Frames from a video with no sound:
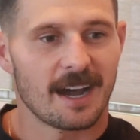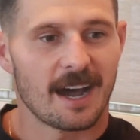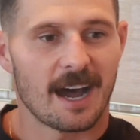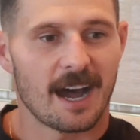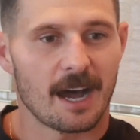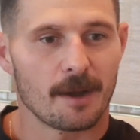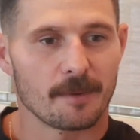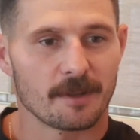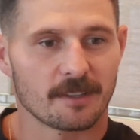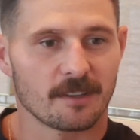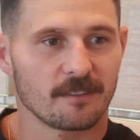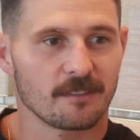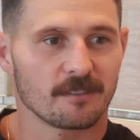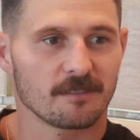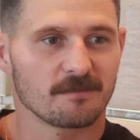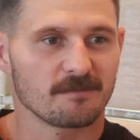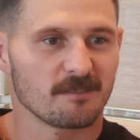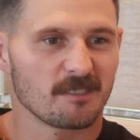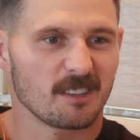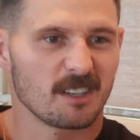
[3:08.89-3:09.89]
It
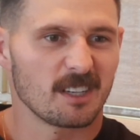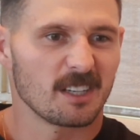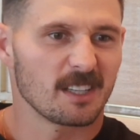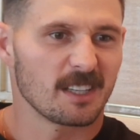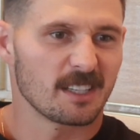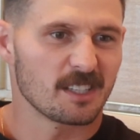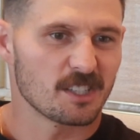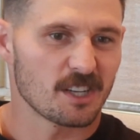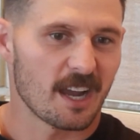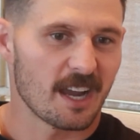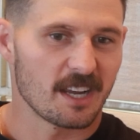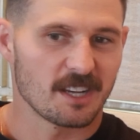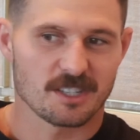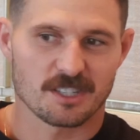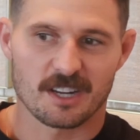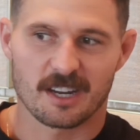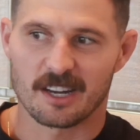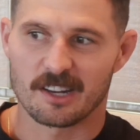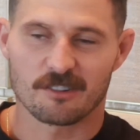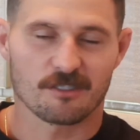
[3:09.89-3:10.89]
didn't really
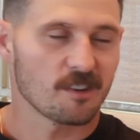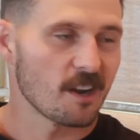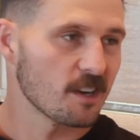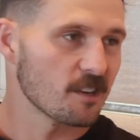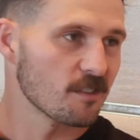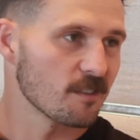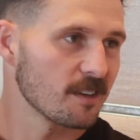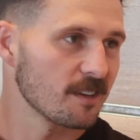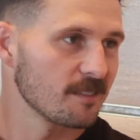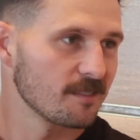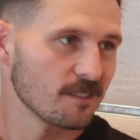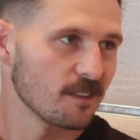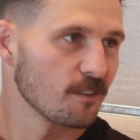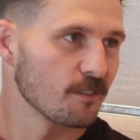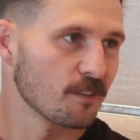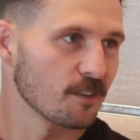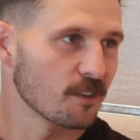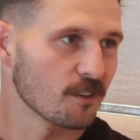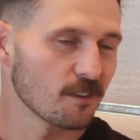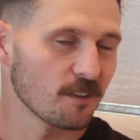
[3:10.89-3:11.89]
change any trajectory
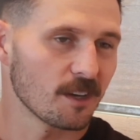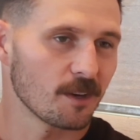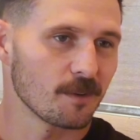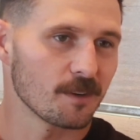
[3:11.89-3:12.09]
of the career.